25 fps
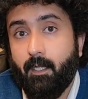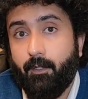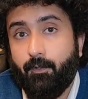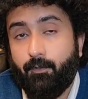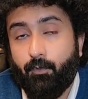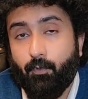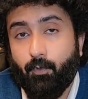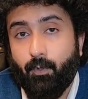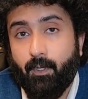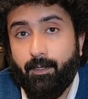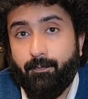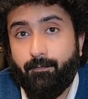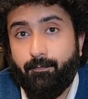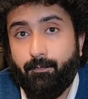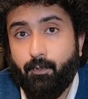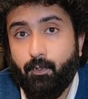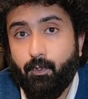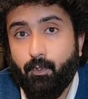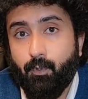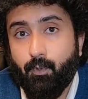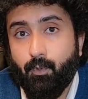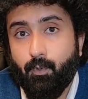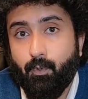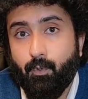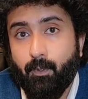So if
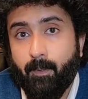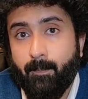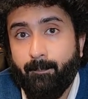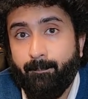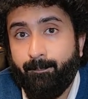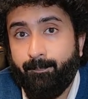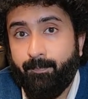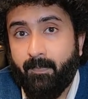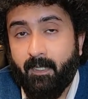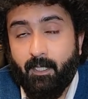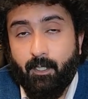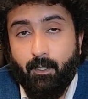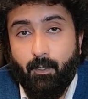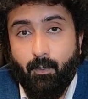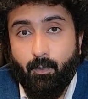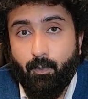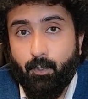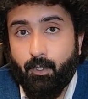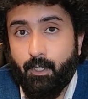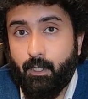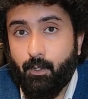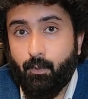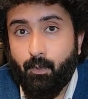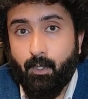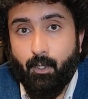you
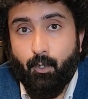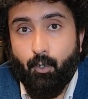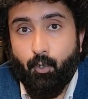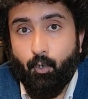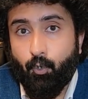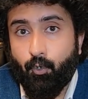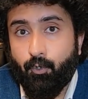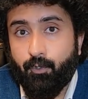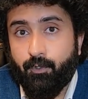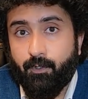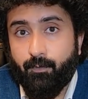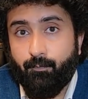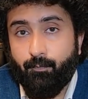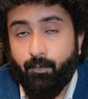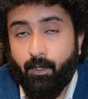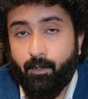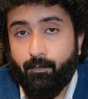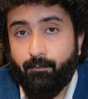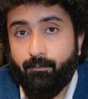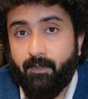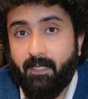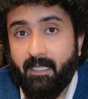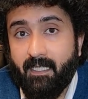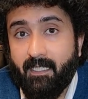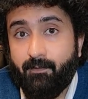do a course in one
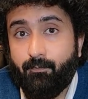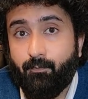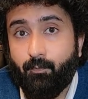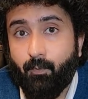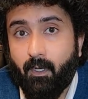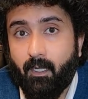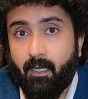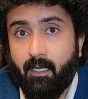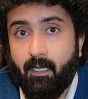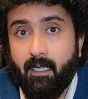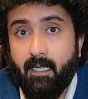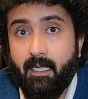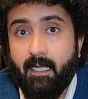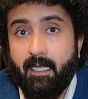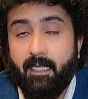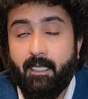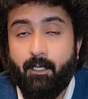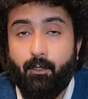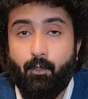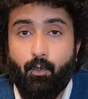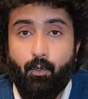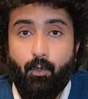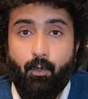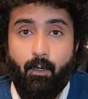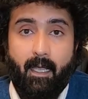of these
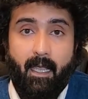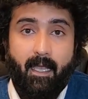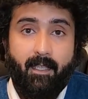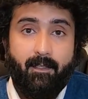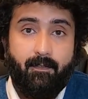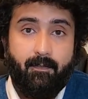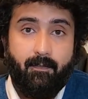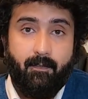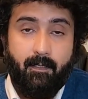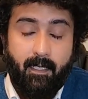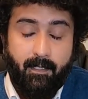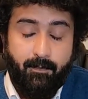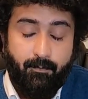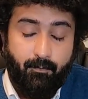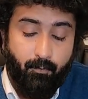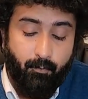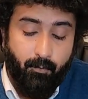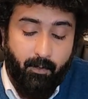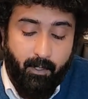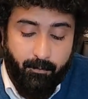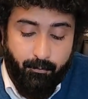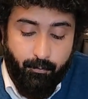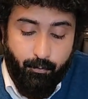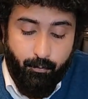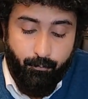as
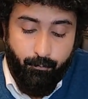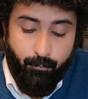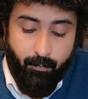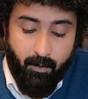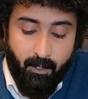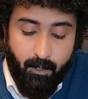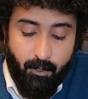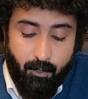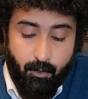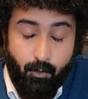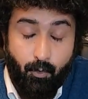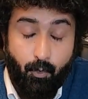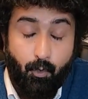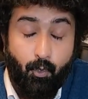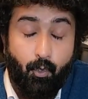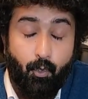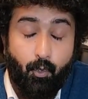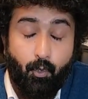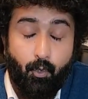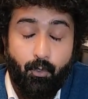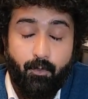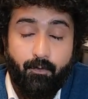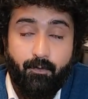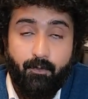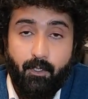soon as you finish your
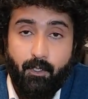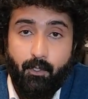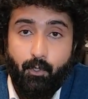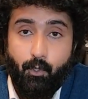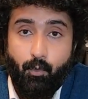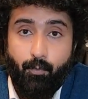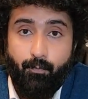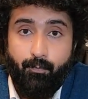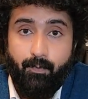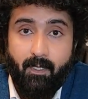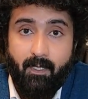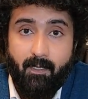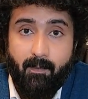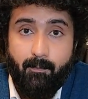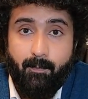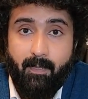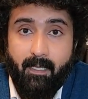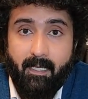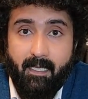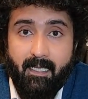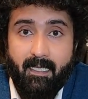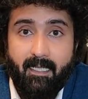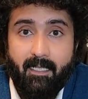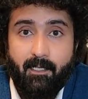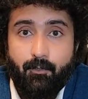course, you will
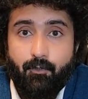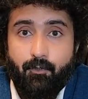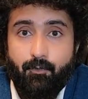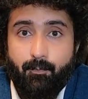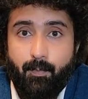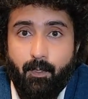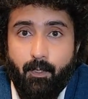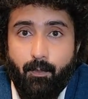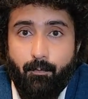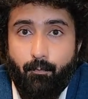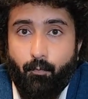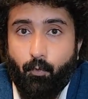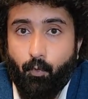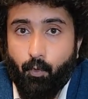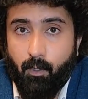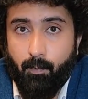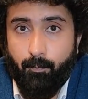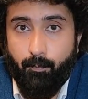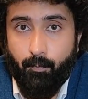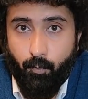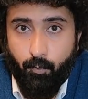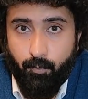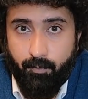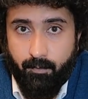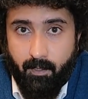be eligible for a
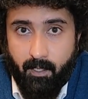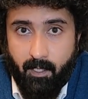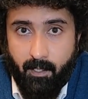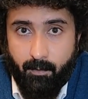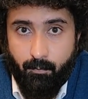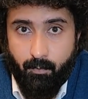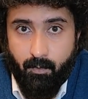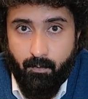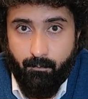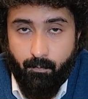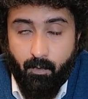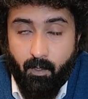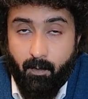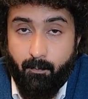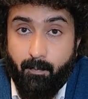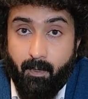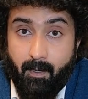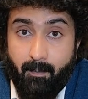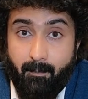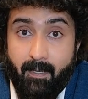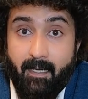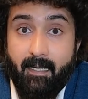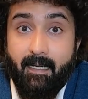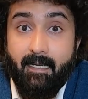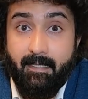postgraduate work
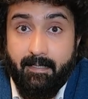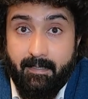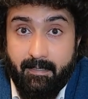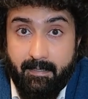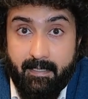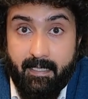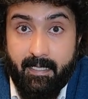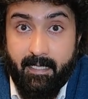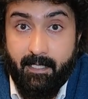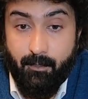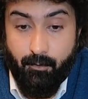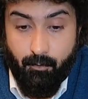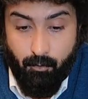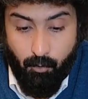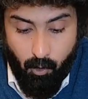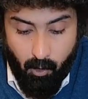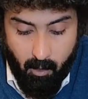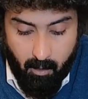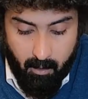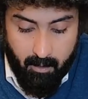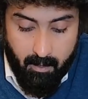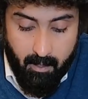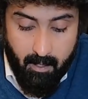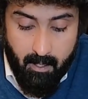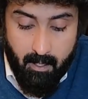permit later
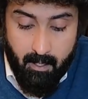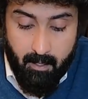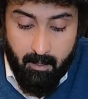on,